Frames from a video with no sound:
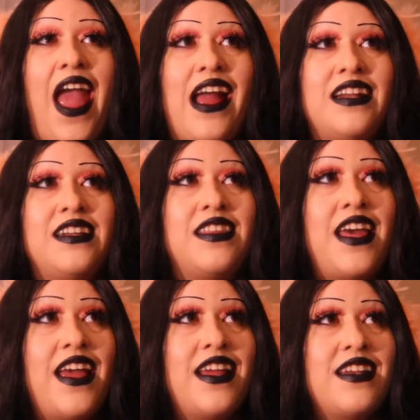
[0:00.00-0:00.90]
And
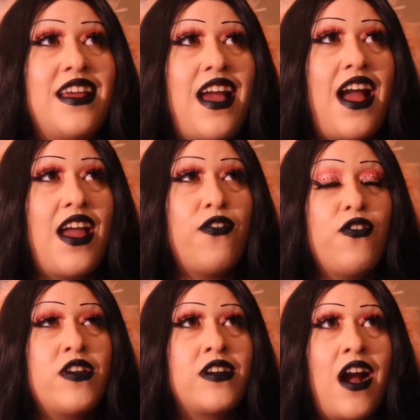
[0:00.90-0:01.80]
then I
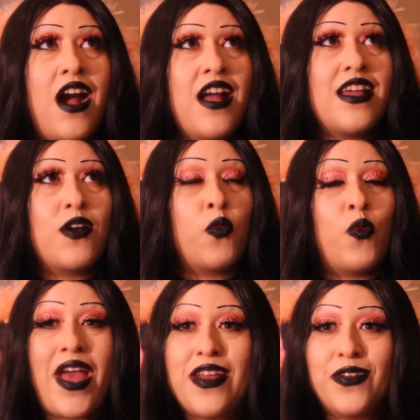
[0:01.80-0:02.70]
forgot
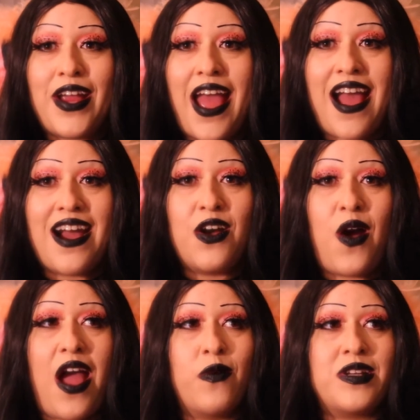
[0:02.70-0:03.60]
when or how
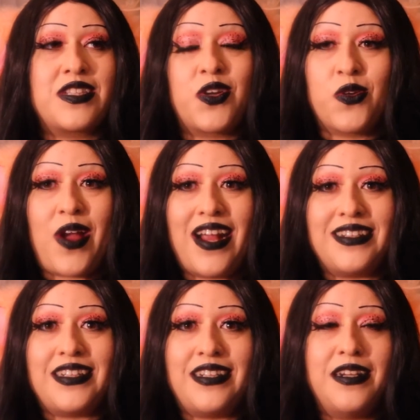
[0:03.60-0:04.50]
I was
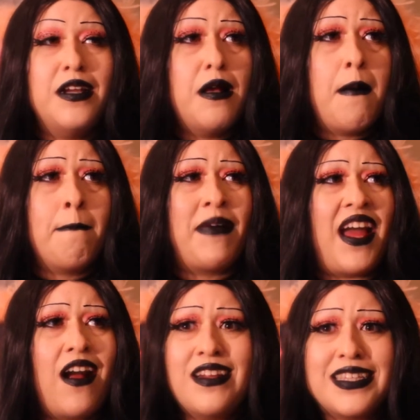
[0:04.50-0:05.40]
corrected,
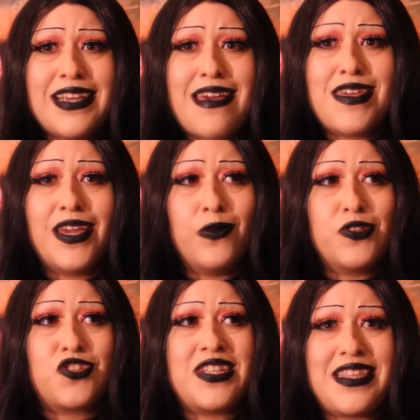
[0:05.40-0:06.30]
but honestly, I think it
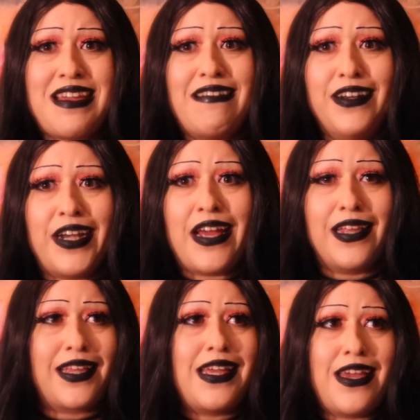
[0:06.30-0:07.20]
was just the internet.
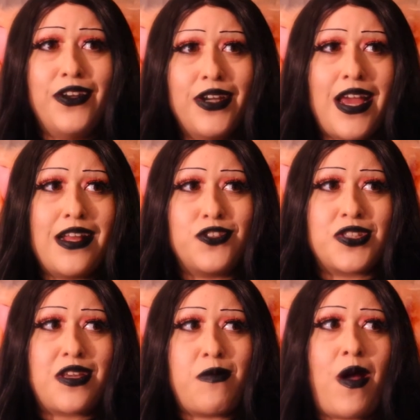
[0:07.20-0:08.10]
Like the internet had
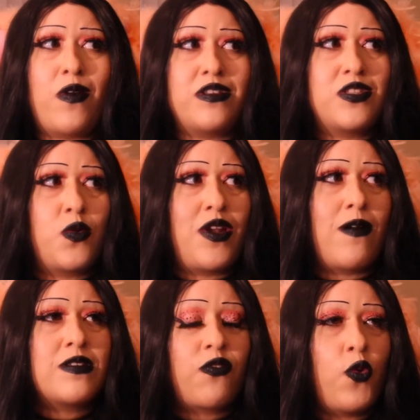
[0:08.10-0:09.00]
just come out, and so when I
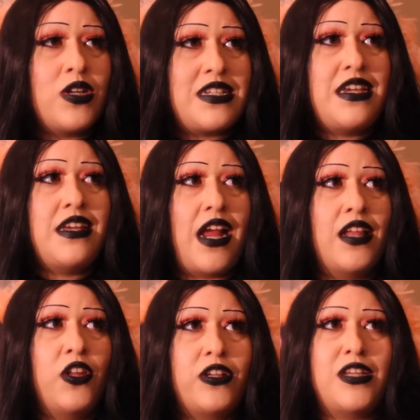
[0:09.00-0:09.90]
was 14, I
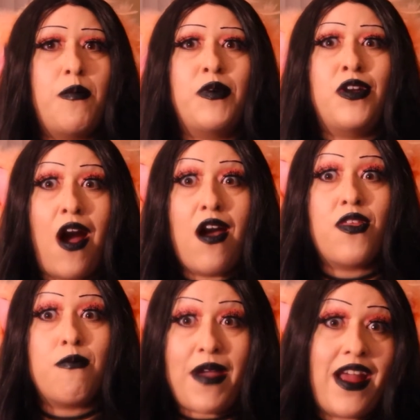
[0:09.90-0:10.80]
looked up
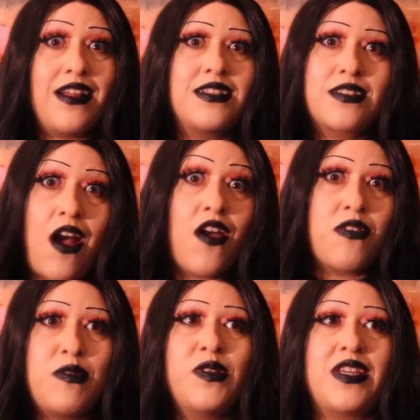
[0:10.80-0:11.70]
goth bands,
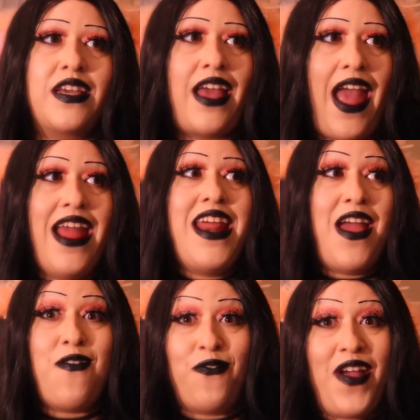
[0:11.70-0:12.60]
goth music, and
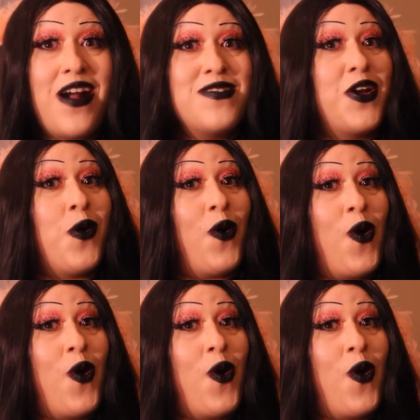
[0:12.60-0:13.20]
I found a